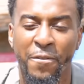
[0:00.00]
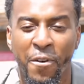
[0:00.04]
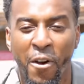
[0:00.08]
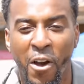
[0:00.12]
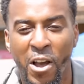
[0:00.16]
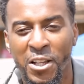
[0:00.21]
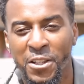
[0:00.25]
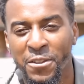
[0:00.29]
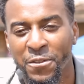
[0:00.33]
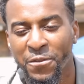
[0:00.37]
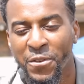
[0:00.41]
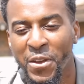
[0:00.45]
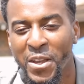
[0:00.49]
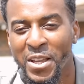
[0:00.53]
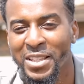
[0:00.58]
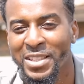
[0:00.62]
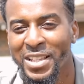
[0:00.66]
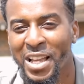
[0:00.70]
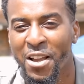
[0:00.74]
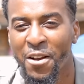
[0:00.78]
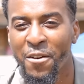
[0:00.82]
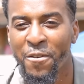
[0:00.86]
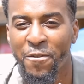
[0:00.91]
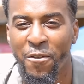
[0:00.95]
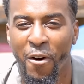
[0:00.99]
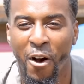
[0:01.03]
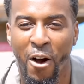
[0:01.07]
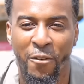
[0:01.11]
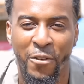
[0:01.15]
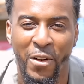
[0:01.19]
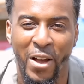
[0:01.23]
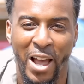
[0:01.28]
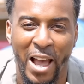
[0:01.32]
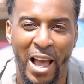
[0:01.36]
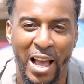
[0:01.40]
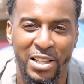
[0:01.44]
first thing that your
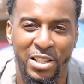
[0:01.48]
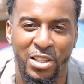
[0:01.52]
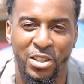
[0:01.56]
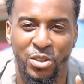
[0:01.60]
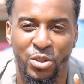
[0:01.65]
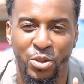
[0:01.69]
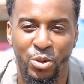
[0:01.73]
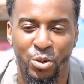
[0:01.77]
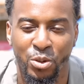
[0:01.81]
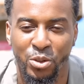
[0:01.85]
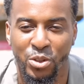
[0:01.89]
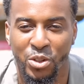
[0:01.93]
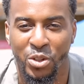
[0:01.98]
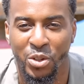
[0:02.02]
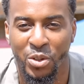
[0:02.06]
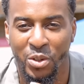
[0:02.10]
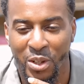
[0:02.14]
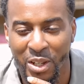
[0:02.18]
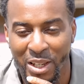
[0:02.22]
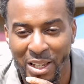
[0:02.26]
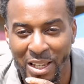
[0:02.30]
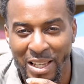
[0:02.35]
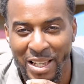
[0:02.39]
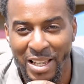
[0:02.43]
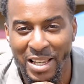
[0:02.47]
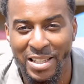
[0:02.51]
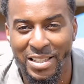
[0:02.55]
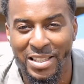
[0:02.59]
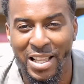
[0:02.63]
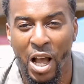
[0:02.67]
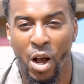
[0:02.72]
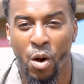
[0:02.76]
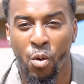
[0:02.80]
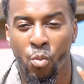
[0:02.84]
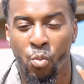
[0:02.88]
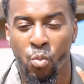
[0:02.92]
father hasn't taught you
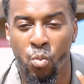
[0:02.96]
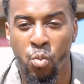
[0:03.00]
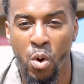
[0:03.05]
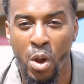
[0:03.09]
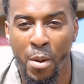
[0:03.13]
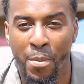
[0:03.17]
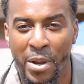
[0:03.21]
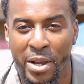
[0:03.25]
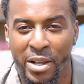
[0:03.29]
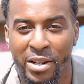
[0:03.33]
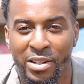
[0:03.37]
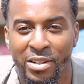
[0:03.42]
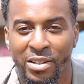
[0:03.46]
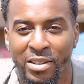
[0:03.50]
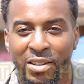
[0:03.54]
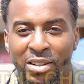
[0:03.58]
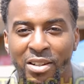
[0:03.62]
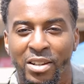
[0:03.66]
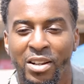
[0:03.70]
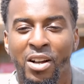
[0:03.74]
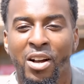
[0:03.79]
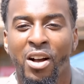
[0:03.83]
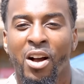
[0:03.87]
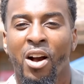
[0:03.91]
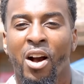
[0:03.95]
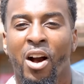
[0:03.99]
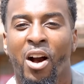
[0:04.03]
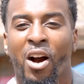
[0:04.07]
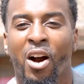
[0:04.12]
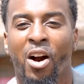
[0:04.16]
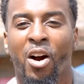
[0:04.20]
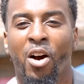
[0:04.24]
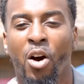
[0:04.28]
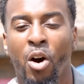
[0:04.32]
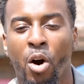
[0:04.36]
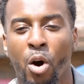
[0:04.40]
is that women
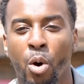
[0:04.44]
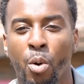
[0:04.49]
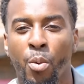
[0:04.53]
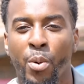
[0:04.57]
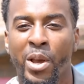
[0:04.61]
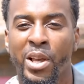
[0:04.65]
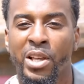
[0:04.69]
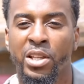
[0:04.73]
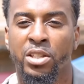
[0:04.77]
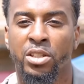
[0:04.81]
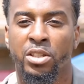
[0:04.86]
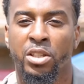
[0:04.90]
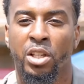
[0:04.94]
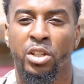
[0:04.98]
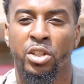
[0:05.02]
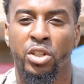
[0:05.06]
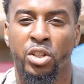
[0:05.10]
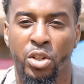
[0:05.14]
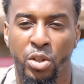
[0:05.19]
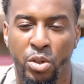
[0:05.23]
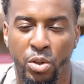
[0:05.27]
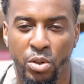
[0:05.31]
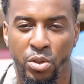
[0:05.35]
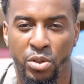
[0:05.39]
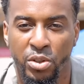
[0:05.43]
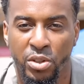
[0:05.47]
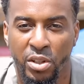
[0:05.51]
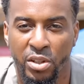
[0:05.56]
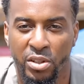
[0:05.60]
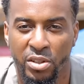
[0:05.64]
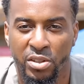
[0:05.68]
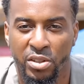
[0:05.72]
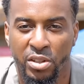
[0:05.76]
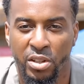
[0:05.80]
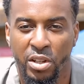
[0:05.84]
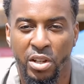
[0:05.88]
are always the
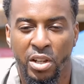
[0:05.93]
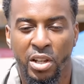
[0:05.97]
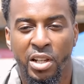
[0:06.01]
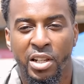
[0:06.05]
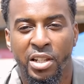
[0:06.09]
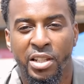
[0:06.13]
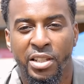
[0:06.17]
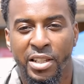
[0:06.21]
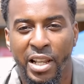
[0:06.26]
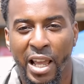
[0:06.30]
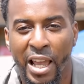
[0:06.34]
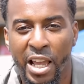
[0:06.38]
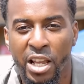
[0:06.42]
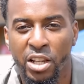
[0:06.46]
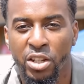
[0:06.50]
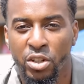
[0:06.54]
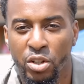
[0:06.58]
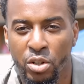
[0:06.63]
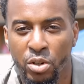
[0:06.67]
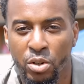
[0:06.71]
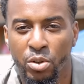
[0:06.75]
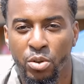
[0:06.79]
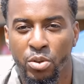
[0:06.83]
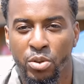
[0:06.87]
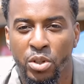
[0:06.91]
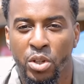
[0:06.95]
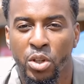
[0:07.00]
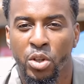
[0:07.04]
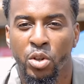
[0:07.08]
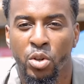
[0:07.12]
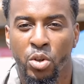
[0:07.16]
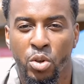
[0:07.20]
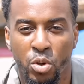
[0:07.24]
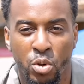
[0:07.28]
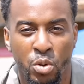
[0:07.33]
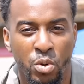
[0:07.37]
choosers. They choose
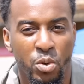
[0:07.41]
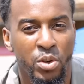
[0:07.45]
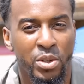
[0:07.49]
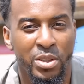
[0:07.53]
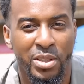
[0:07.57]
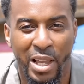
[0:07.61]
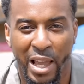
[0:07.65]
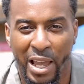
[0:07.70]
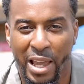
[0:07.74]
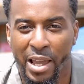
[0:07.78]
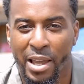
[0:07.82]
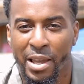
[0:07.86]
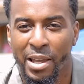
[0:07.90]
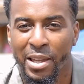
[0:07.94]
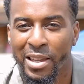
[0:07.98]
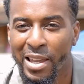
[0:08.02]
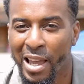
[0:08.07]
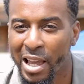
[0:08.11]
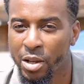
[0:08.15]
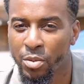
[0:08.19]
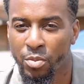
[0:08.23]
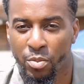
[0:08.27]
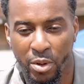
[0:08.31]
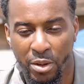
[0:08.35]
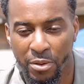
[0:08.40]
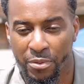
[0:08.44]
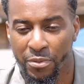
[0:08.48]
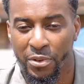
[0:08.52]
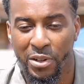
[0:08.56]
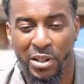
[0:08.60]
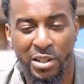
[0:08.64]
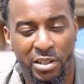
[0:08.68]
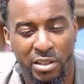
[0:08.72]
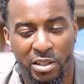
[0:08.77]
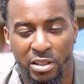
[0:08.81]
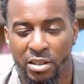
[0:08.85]
who they get
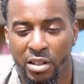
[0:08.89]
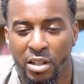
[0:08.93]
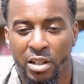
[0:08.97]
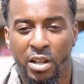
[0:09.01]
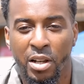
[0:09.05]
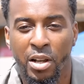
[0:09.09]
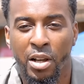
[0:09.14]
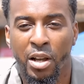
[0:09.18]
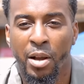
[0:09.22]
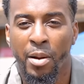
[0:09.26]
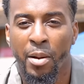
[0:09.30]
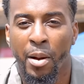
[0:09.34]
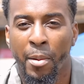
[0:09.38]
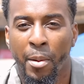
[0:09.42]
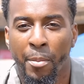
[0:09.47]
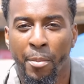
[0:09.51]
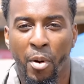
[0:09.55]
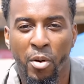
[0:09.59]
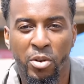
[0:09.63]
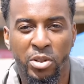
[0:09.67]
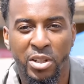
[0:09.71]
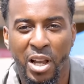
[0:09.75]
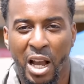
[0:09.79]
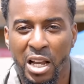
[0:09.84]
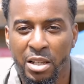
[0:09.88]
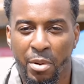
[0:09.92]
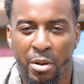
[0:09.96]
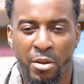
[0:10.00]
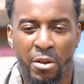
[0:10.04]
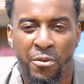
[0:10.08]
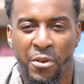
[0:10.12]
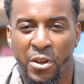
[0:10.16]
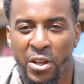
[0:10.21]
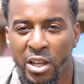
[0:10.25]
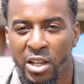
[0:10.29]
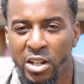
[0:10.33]
with. Listen, most guys
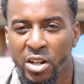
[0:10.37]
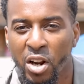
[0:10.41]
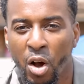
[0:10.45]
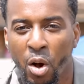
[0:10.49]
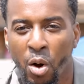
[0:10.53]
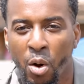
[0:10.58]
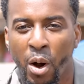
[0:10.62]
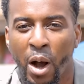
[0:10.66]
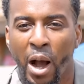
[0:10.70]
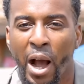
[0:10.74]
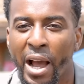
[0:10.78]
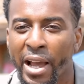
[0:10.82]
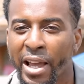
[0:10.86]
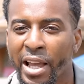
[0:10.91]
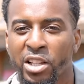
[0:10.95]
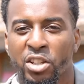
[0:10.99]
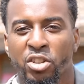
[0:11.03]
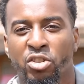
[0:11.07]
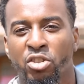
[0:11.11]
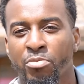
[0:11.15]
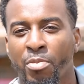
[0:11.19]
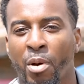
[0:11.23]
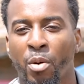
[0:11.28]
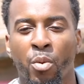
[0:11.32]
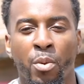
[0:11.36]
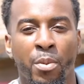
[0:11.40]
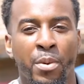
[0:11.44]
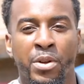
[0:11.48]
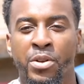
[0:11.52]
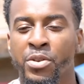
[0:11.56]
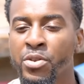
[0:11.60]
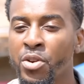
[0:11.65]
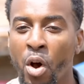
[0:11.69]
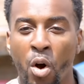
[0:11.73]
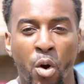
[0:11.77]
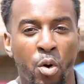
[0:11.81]
might be thinking, oh, I get to choose my
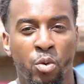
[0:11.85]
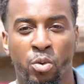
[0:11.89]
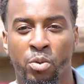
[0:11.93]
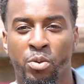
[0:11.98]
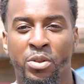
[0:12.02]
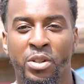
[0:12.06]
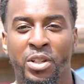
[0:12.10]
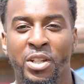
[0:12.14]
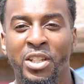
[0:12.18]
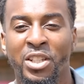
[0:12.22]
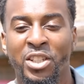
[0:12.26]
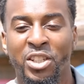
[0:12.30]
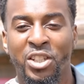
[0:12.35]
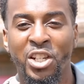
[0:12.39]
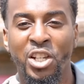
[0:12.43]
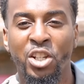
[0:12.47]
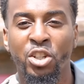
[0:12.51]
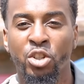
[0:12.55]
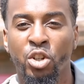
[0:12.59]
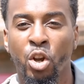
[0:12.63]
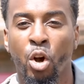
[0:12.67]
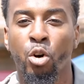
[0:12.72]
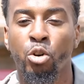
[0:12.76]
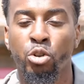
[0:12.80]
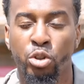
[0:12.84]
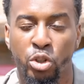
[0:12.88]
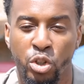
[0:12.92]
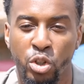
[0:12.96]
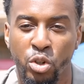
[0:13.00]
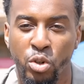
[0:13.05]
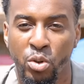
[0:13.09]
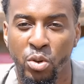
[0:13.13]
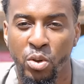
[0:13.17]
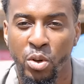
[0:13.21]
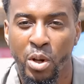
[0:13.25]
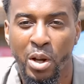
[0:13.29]
woman. No, she chose
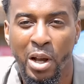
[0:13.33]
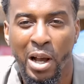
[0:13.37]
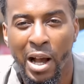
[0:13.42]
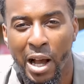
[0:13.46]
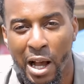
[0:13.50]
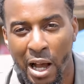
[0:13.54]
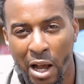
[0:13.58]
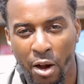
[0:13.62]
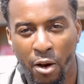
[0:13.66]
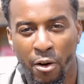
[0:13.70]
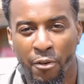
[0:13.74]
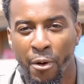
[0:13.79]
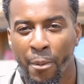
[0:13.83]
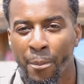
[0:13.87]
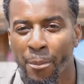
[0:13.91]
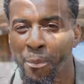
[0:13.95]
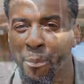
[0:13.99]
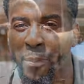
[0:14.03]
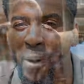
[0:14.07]
you out of a